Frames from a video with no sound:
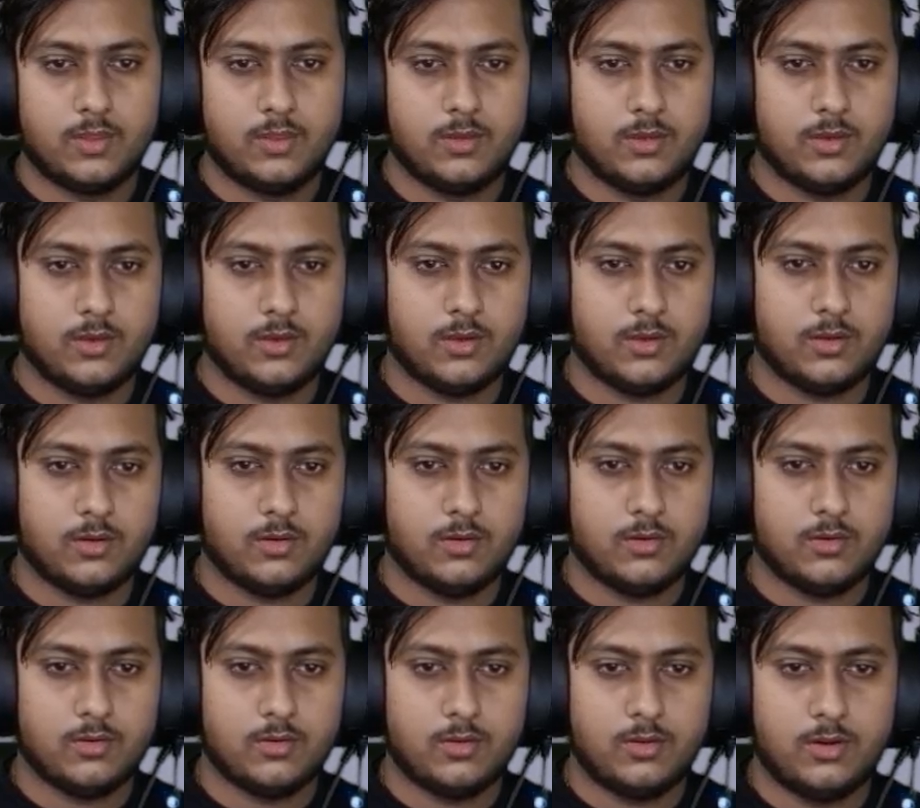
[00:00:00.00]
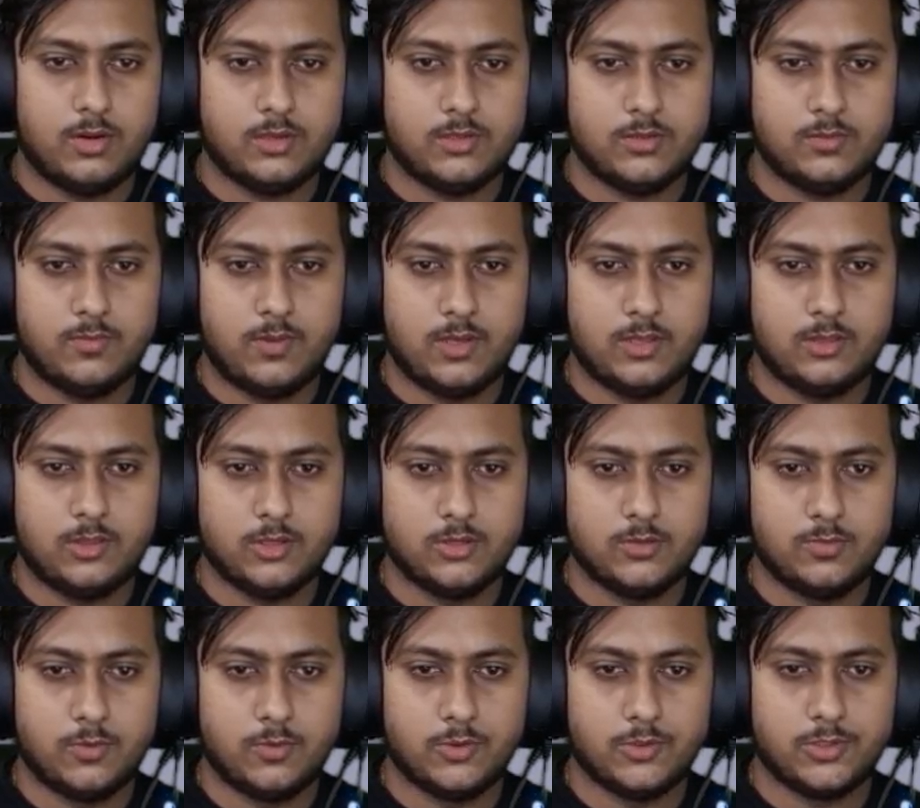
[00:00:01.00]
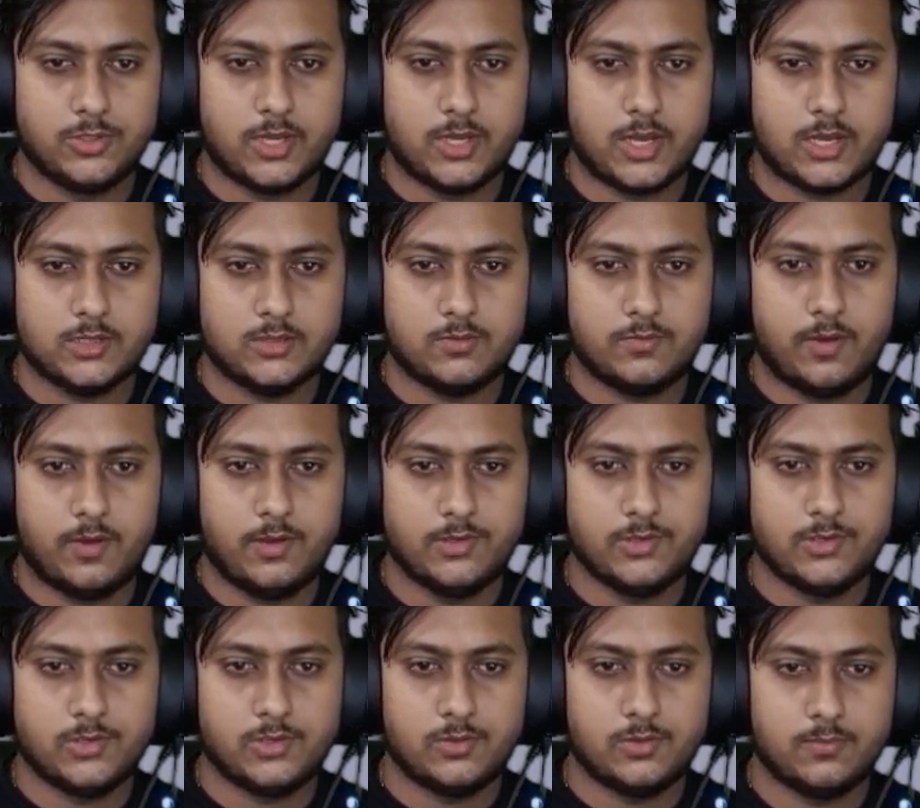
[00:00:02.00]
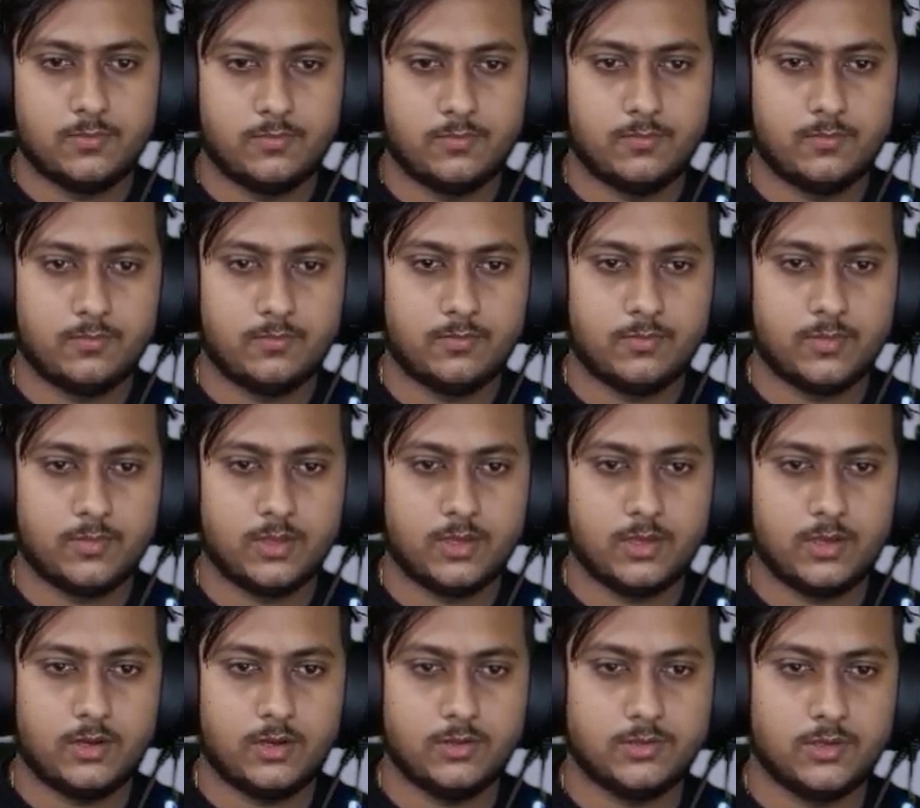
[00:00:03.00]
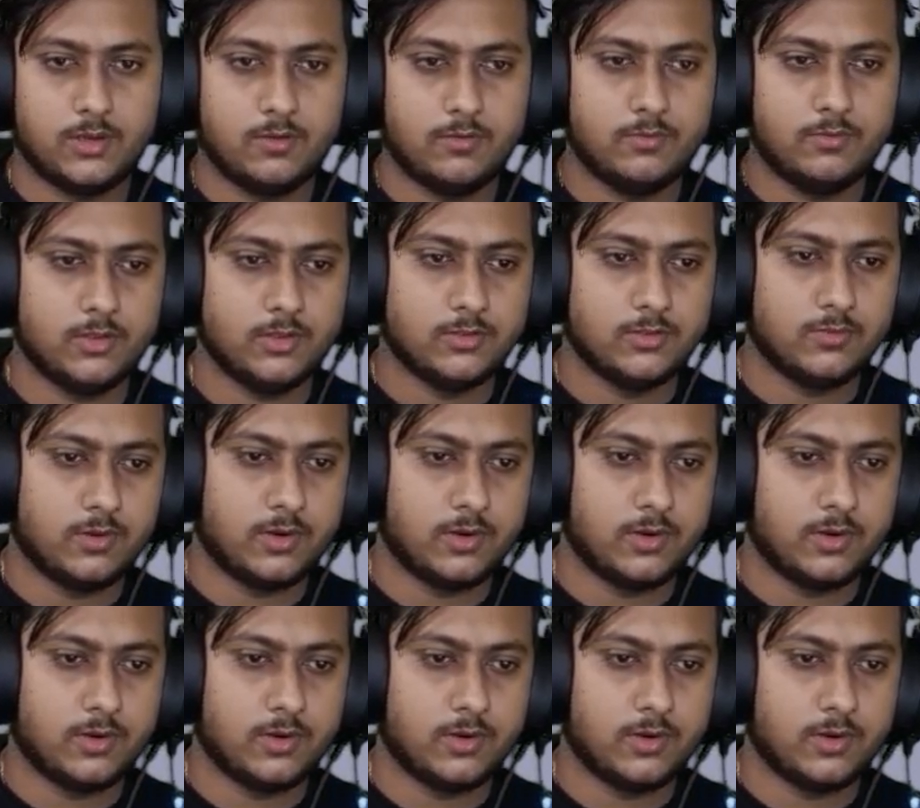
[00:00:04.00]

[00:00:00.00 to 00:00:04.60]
and let's make this portion as fixed, and let's give this one a